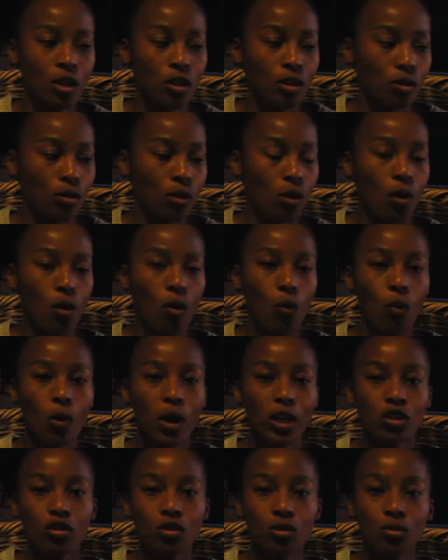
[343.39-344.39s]
So
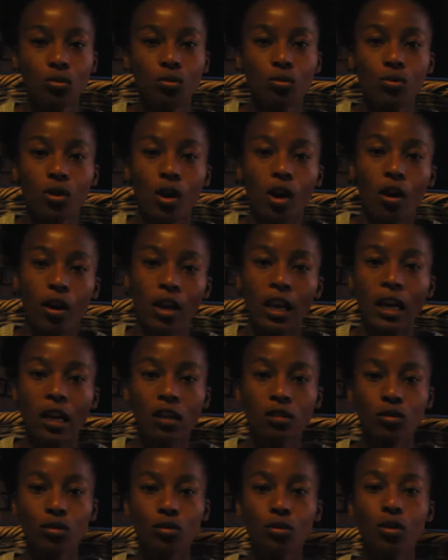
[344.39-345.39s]
what you are
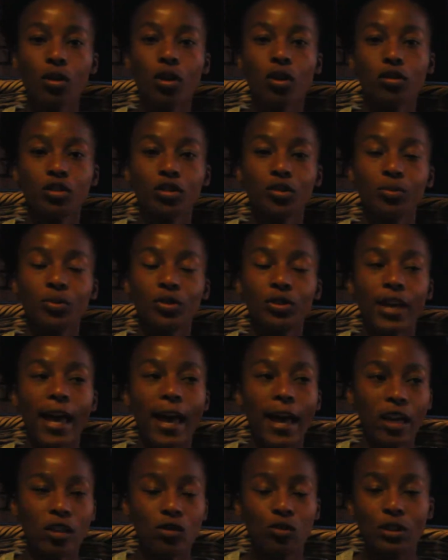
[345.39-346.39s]
allowed to contribute
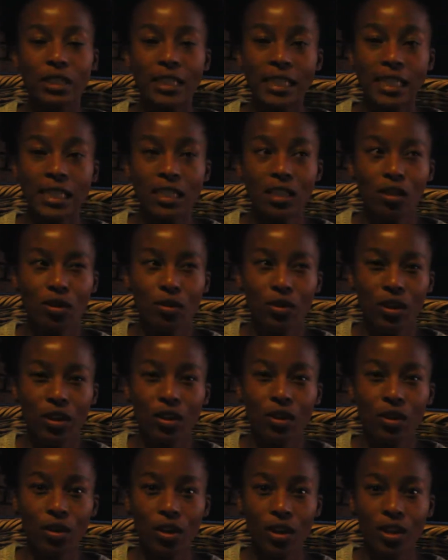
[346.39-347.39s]
annually is
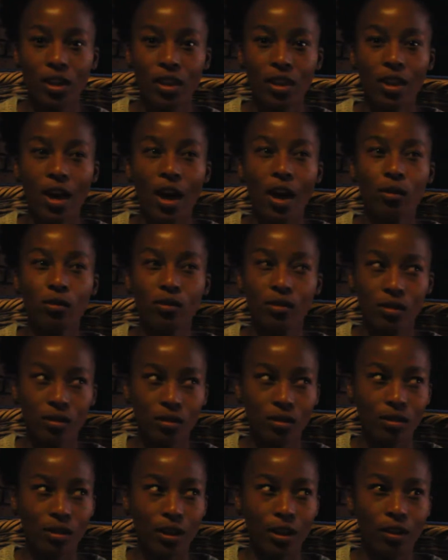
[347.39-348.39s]

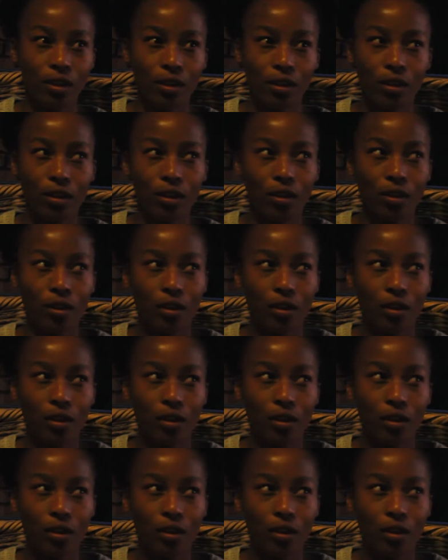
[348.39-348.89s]
33,000, I think,